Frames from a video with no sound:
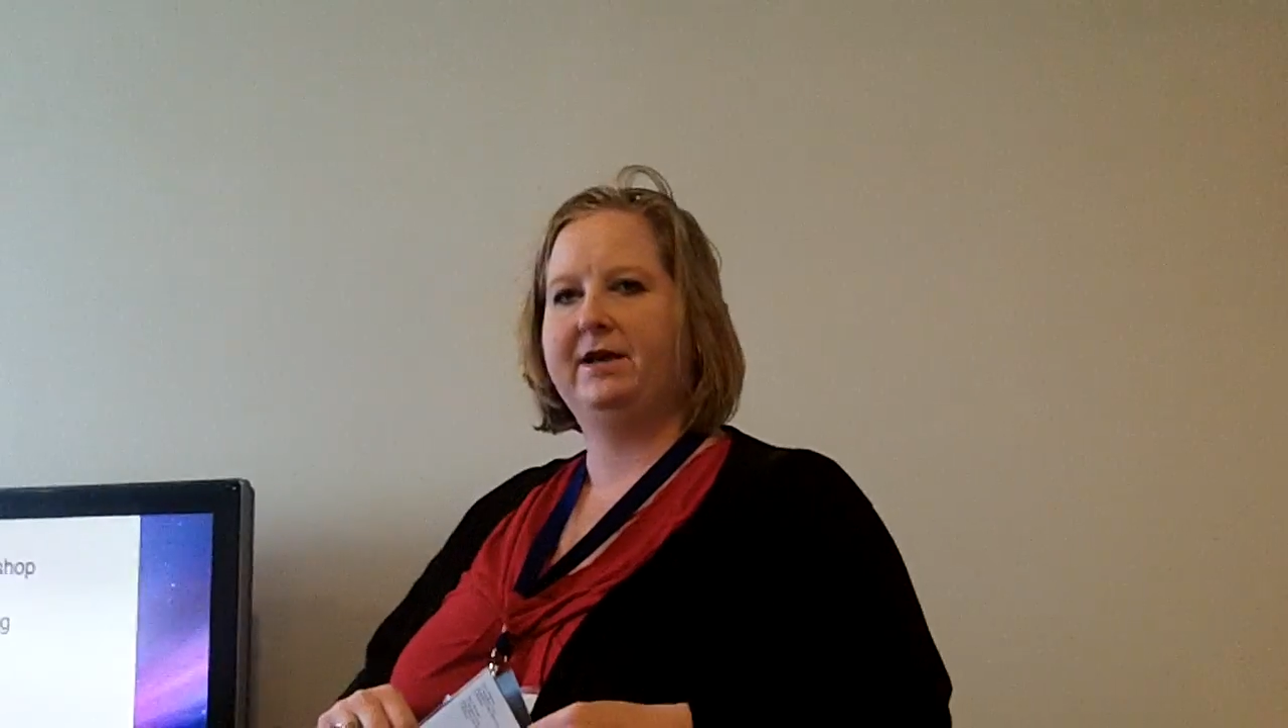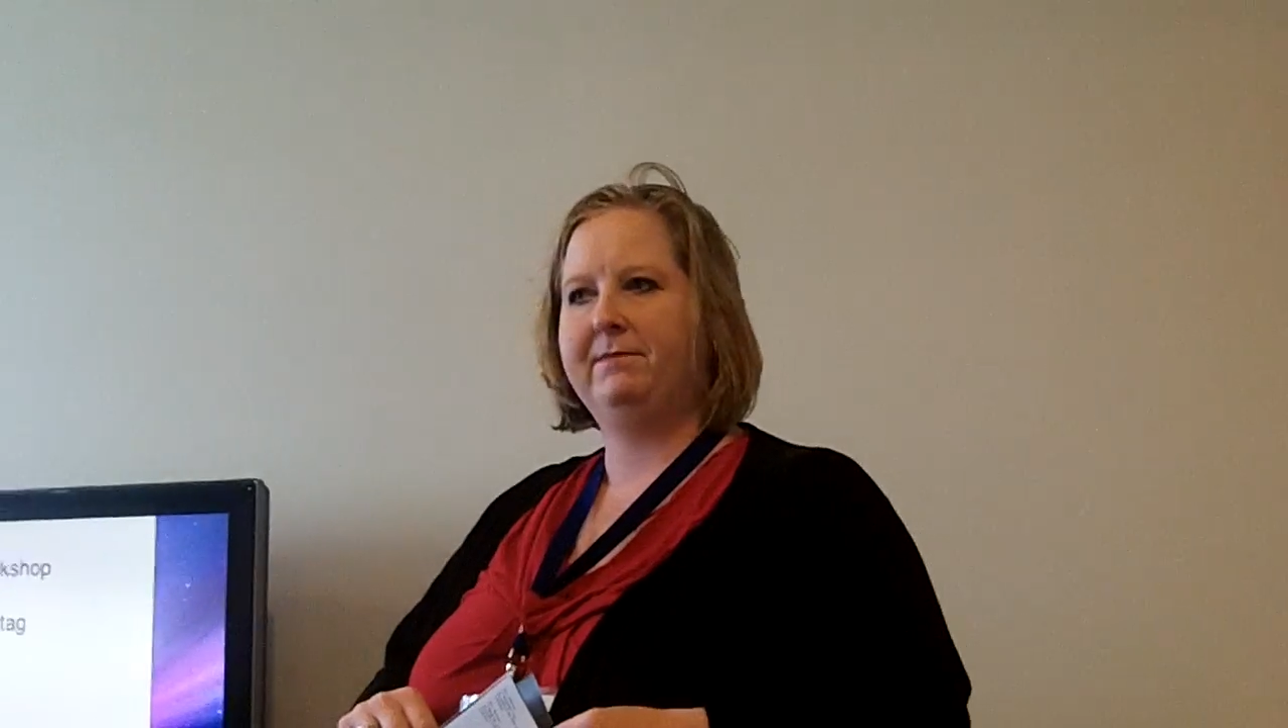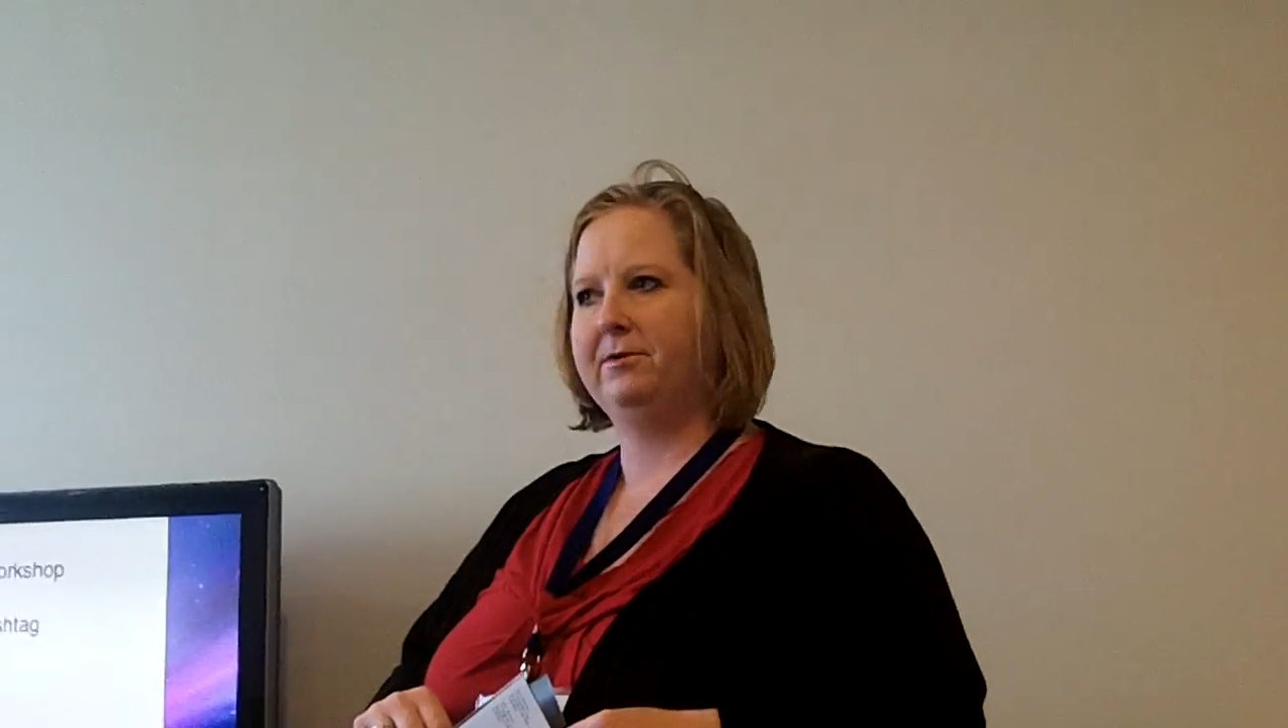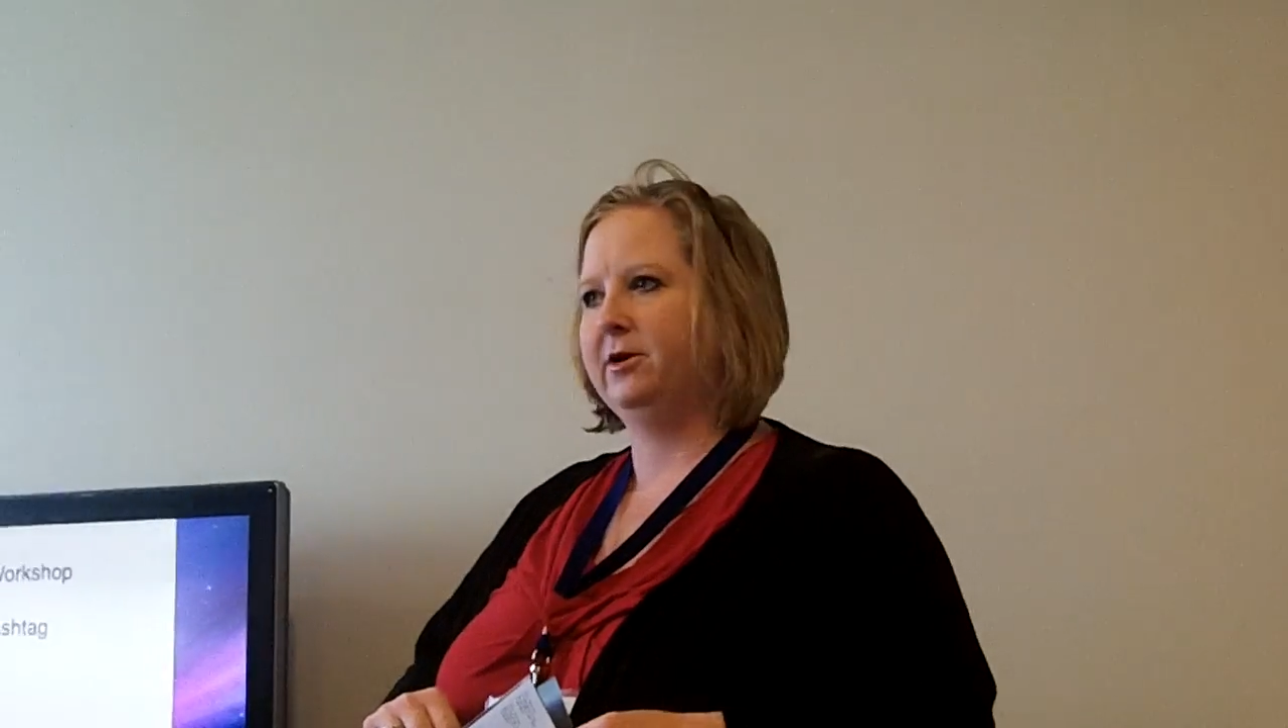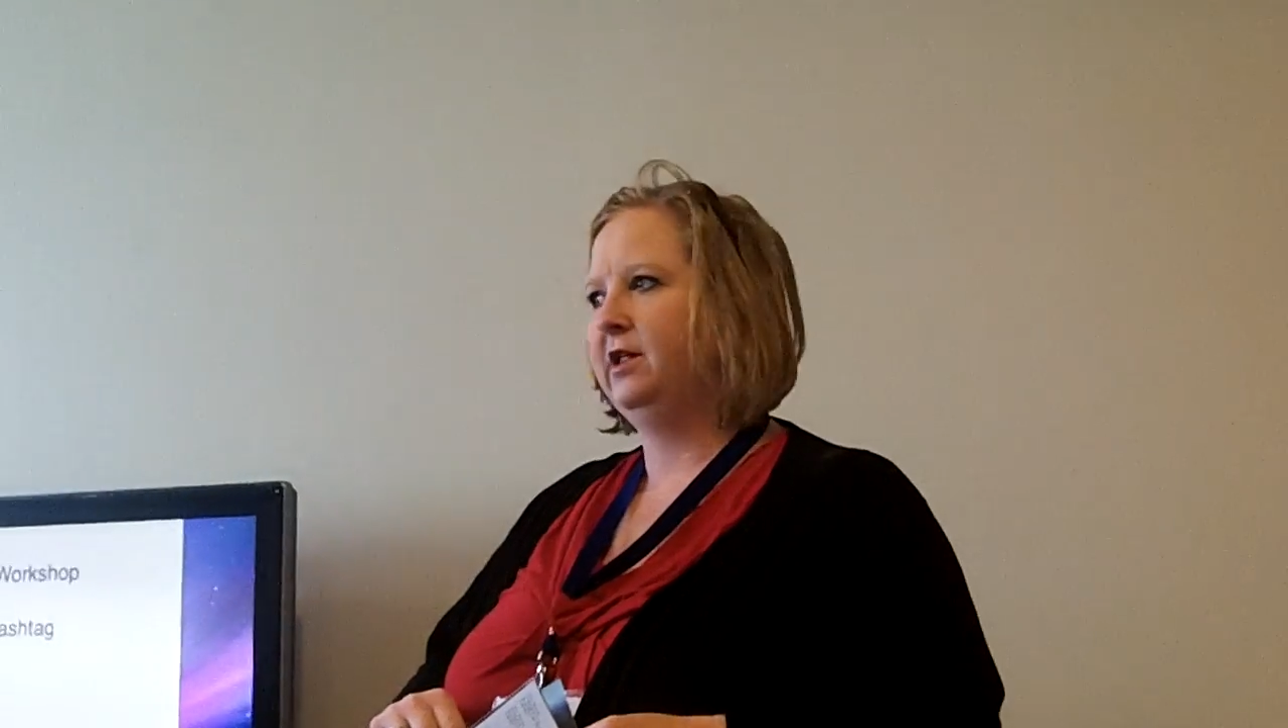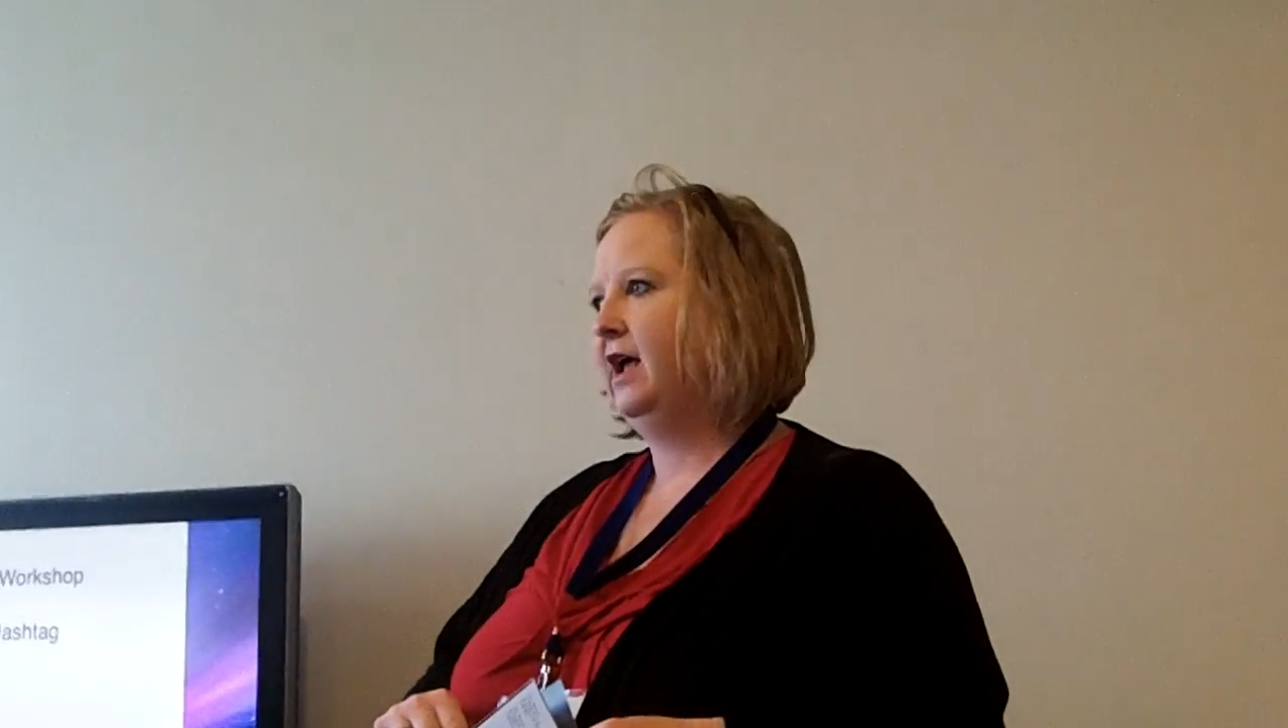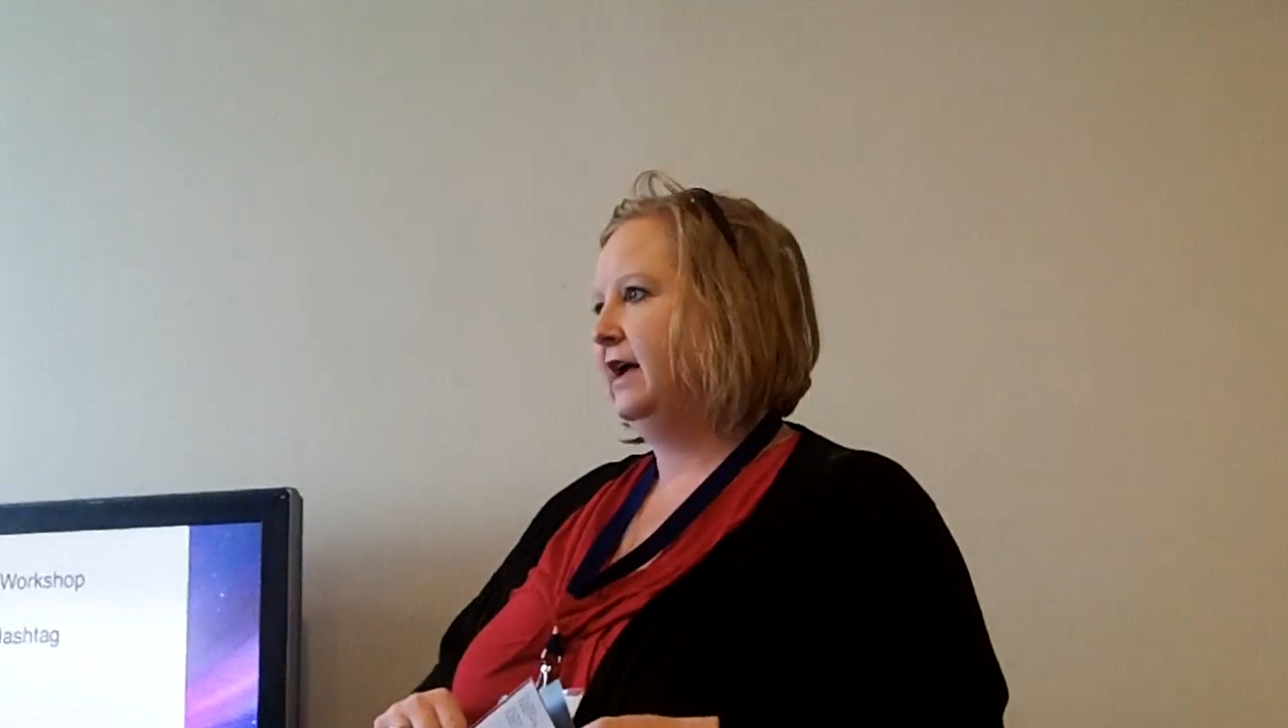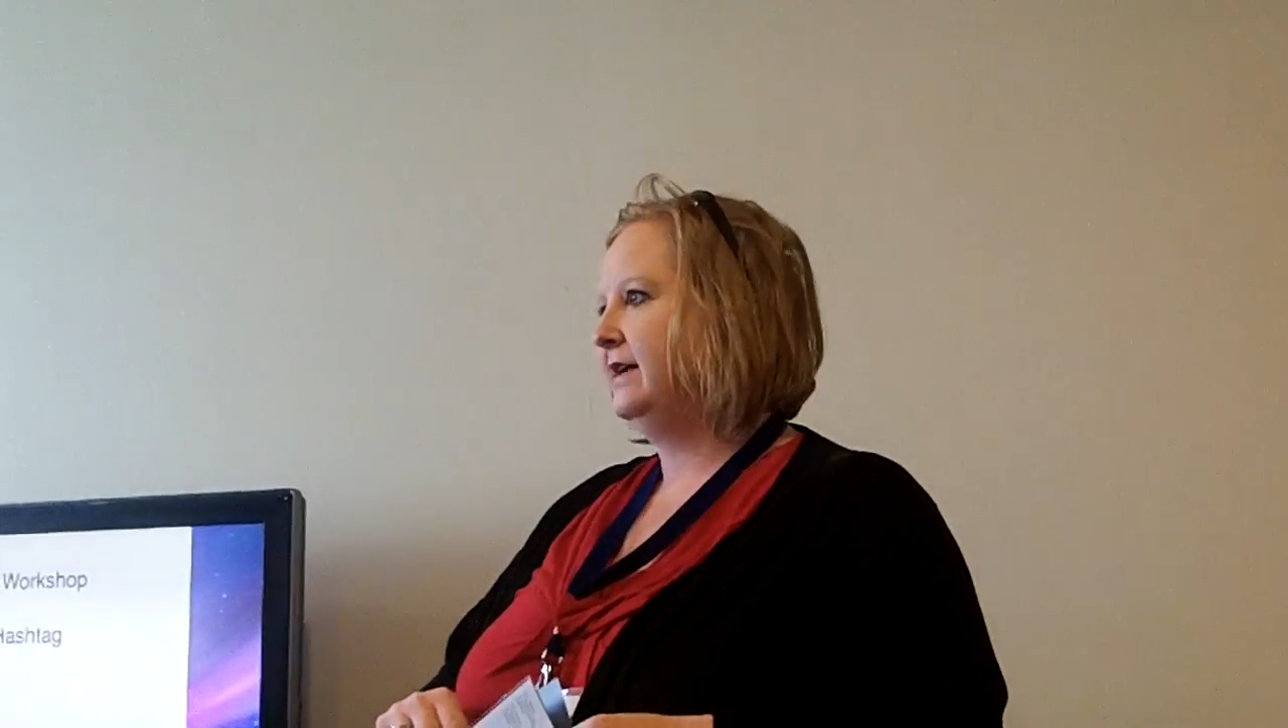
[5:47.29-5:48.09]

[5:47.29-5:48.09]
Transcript: people.